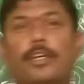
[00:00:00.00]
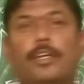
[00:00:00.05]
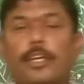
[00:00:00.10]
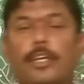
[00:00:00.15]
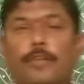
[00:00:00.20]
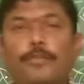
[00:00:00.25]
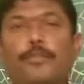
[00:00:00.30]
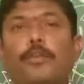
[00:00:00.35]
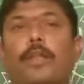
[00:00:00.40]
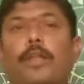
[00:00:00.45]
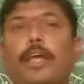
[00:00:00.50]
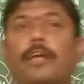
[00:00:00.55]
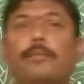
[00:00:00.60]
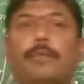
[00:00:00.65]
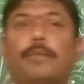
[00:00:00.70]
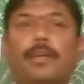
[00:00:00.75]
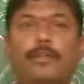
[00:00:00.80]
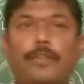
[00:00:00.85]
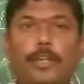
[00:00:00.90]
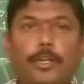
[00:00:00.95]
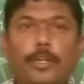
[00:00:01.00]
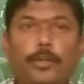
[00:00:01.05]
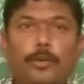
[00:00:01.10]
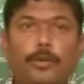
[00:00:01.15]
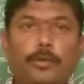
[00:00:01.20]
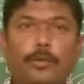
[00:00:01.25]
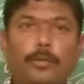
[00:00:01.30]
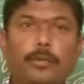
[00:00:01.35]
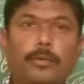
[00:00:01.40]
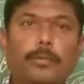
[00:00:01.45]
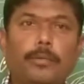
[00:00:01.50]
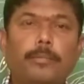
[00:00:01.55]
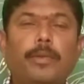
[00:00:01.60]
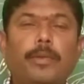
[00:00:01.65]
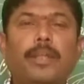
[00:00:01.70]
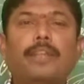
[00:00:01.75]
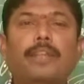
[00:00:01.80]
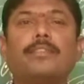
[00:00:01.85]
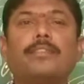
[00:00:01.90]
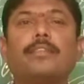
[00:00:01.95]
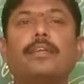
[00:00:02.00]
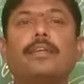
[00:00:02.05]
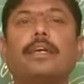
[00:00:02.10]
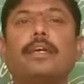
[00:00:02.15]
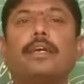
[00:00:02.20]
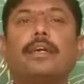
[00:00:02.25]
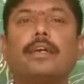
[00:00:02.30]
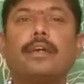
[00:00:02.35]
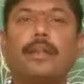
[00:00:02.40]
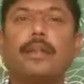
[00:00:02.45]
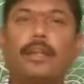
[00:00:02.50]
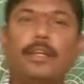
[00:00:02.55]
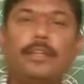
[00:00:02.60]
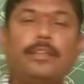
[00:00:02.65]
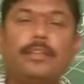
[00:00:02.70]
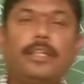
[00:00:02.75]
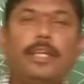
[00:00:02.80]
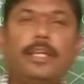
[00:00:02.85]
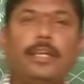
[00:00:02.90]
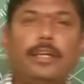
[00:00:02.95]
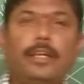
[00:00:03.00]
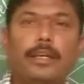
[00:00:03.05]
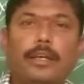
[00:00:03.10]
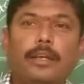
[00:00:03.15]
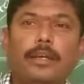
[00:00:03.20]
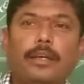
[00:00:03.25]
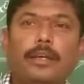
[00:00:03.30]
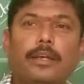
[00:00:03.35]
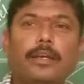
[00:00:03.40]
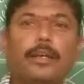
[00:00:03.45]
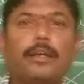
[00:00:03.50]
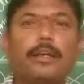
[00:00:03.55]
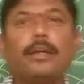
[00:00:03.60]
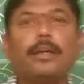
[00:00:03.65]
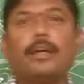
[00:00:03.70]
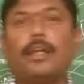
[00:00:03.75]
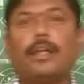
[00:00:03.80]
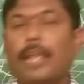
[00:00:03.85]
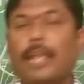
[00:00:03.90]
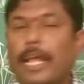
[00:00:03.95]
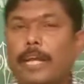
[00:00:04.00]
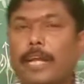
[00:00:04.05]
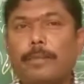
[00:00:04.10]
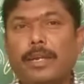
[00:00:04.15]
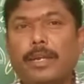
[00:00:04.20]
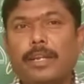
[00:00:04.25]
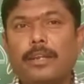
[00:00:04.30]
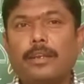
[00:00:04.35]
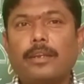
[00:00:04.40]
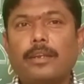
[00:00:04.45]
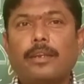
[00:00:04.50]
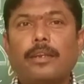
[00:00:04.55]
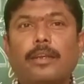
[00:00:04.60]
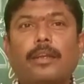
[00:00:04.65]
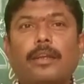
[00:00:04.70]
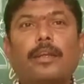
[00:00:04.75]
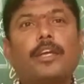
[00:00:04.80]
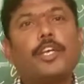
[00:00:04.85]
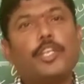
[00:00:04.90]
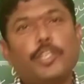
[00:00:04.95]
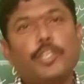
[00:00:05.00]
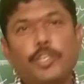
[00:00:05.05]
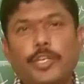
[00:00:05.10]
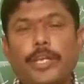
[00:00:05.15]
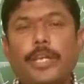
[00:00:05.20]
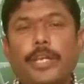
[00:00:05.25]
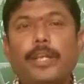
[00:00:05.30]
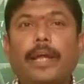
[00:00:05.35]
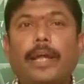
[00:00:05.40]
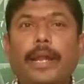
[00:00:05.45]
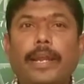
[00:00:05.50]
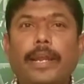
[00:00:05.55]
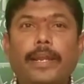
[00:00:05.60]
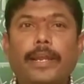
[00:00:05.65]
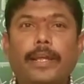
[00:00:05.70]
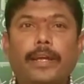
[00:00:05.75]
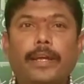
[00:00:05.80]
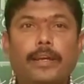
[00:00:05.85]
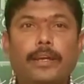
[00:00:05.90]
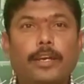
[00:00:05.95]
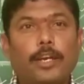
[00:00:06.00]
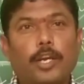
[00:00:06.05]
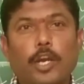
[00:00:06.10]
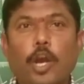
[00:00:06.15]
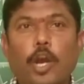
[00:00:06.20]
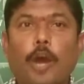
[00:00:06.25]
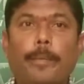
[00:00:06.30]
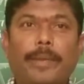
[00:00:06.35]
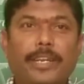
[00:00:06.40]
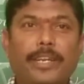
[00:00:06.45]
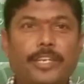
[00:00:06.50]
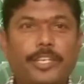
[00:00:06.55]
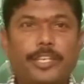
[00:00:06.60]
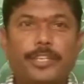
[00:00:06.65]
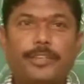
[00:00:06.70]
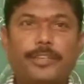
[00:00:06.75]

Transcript: If you like my video, please click the like button, share and comment.